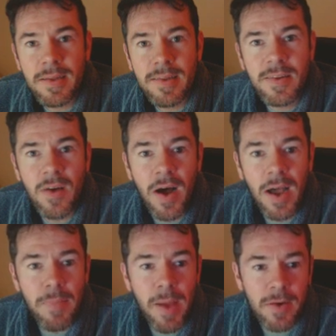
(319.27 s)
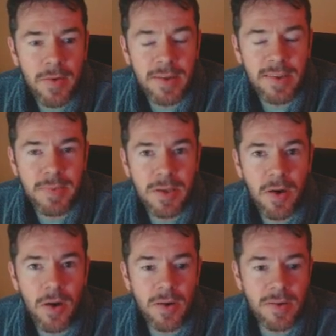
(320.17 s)
sky backgrounds
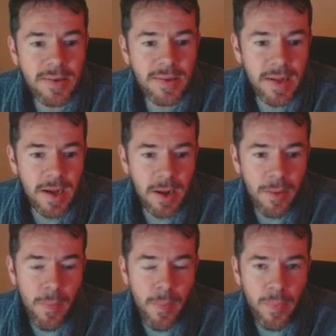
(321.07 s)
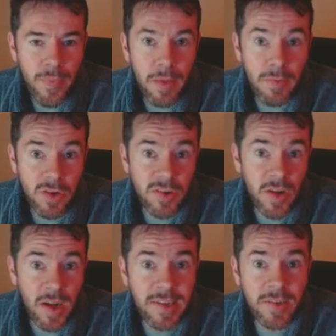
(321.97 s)
because it reduced
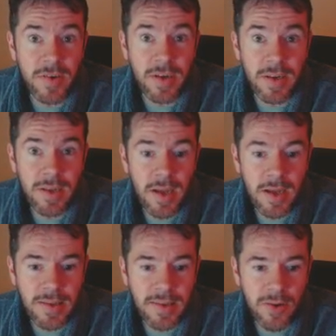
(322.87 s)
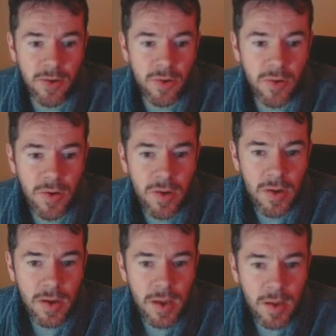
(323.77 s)
eye strain, and so
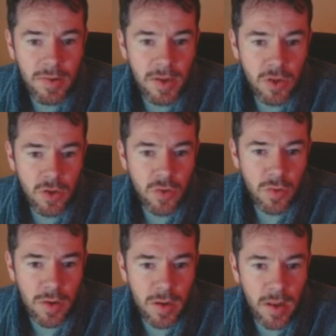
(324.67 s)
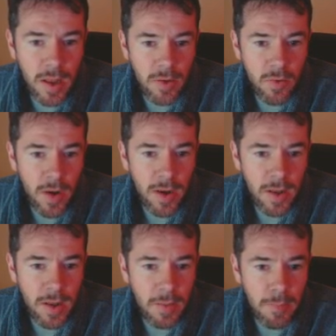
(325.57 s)
it was unusual and quite
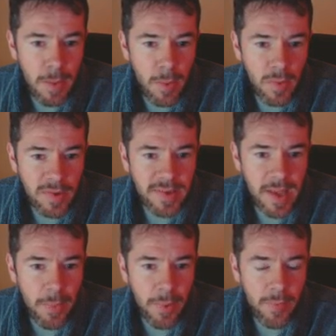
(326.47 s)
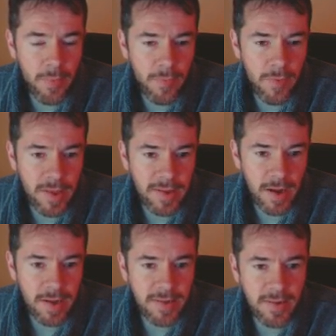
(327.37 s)
a memorable step for these
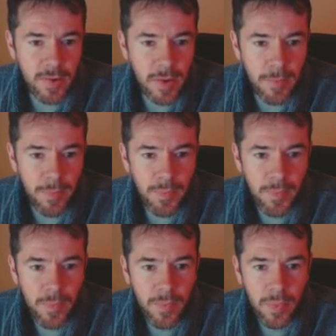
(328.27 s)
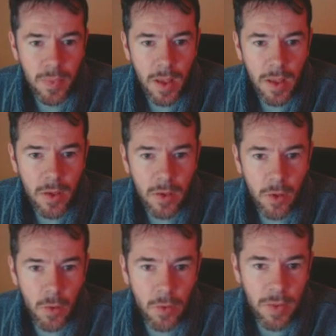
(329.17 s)
guys to
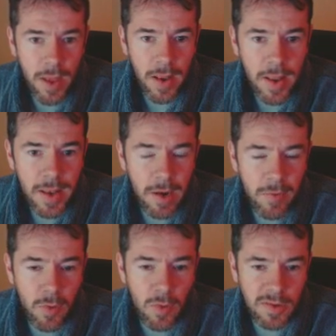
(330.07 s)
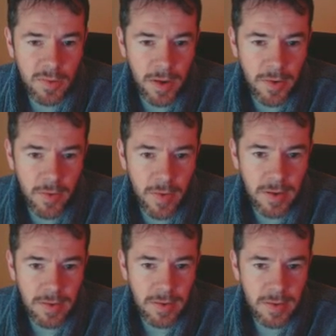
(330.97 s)
go with that. Now, of course, we're
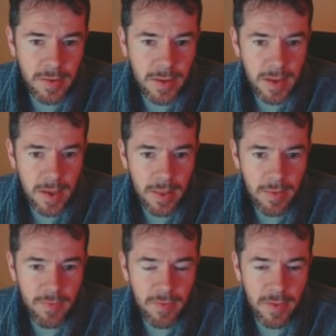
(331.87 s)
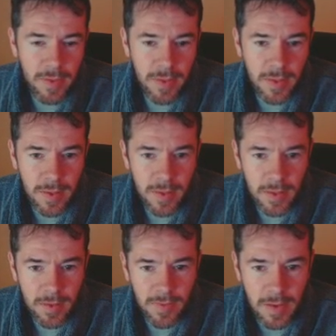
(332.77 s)
underground.
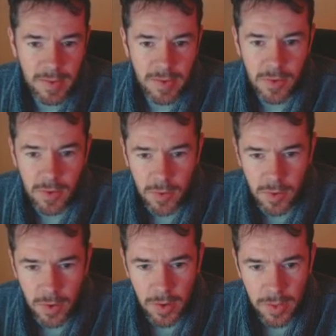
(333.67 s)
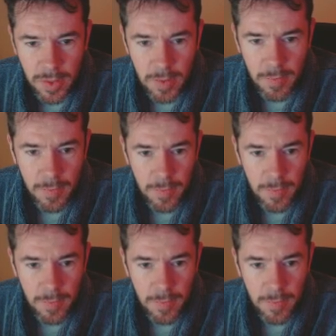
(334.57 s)
The famous theme.